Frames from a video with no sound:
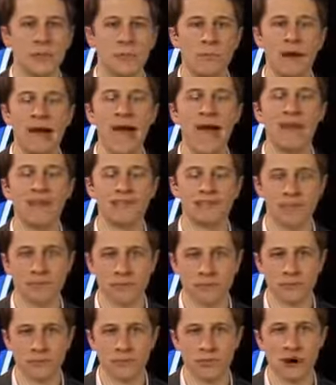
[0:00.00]

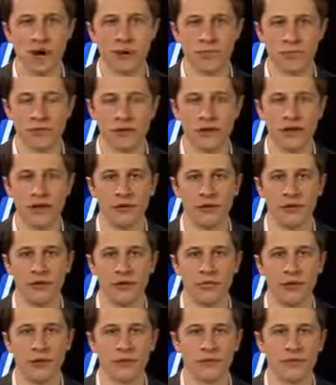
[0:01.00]
Pegasus pipeline,
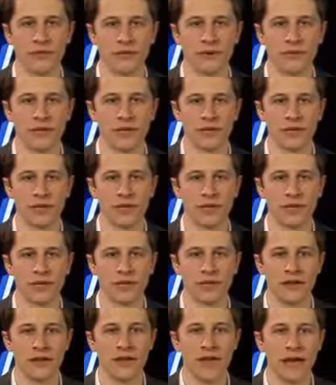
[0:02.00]
which ruptured over the
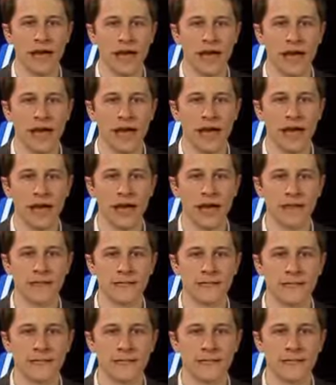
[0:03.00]
weekend.
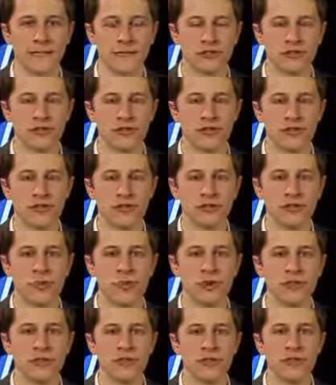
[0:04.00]
And uh, so far,
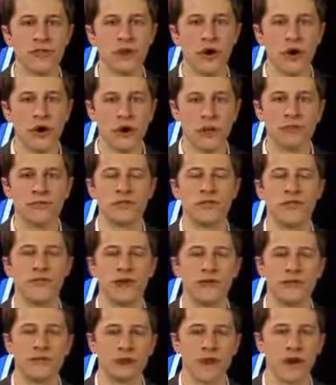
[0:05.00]
22 homes in
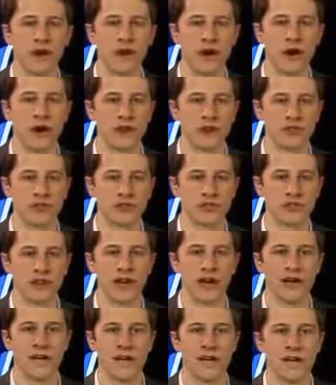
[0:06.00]
Mayflower,
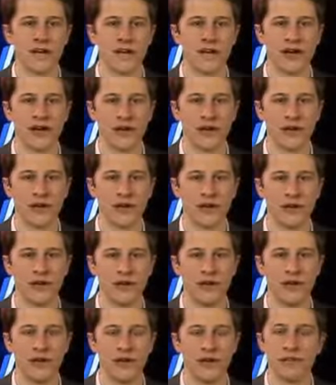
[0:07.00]
Arkansas have been
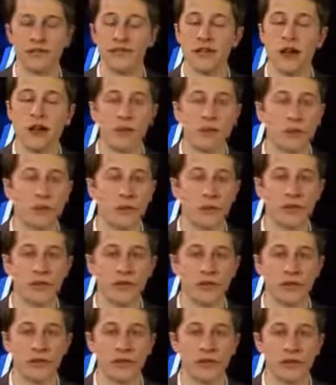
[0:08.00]
evacuated. It's not clear when
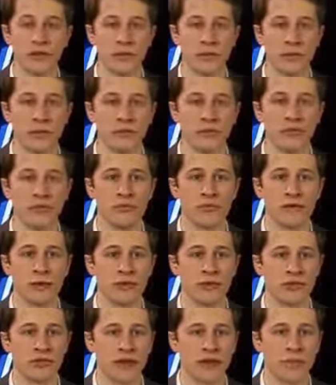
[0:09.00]
any of those people will be
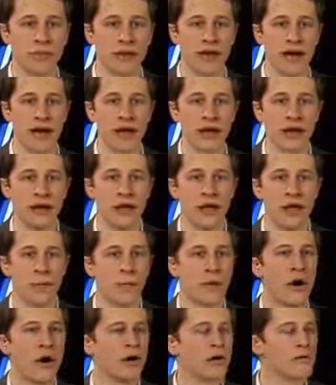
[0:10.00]
able to come back.
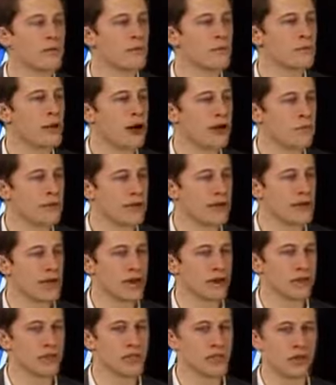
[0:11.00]
Part of the pipeline
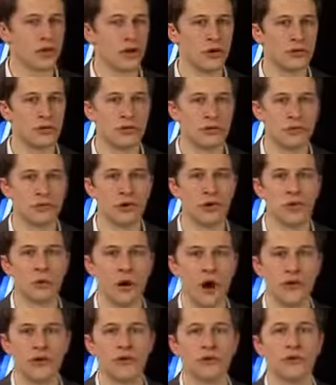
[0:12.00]
actually goes through a
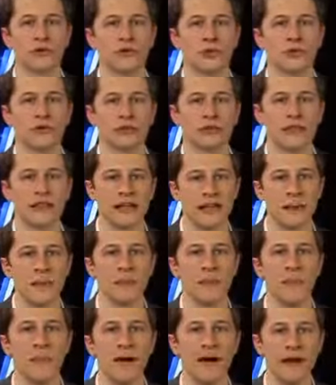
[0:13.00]
water source, Lake
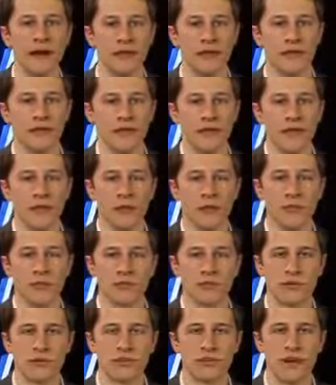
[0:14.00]
Maumelle,
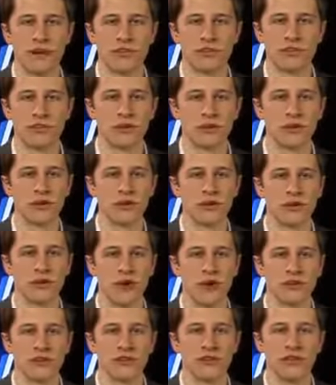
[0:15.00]
which provides drinking
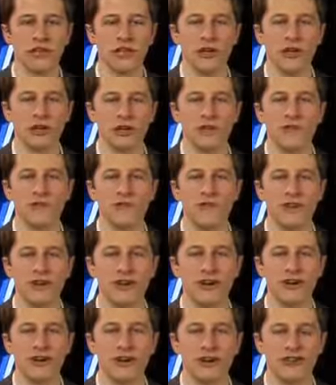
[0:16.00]
water to nearly
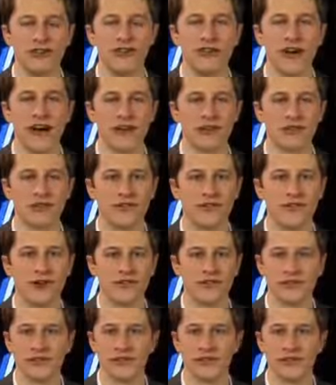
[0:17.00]
400,000
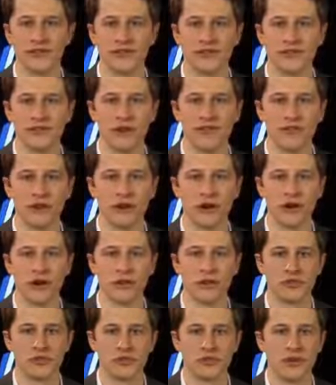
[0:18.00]
residents in central
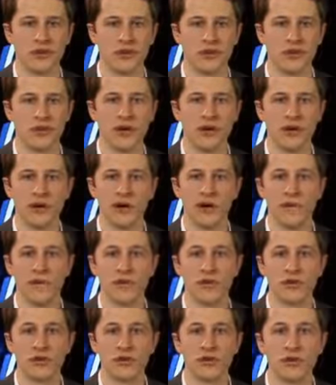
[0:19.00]
Arkansas.
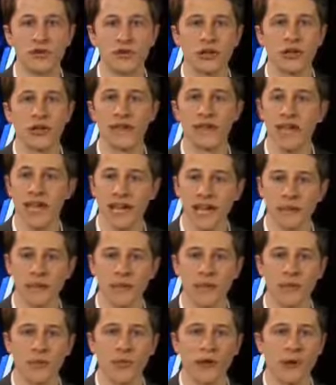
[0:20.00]
Officials claim
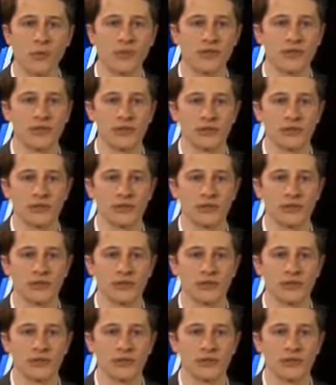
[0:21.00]
they were able to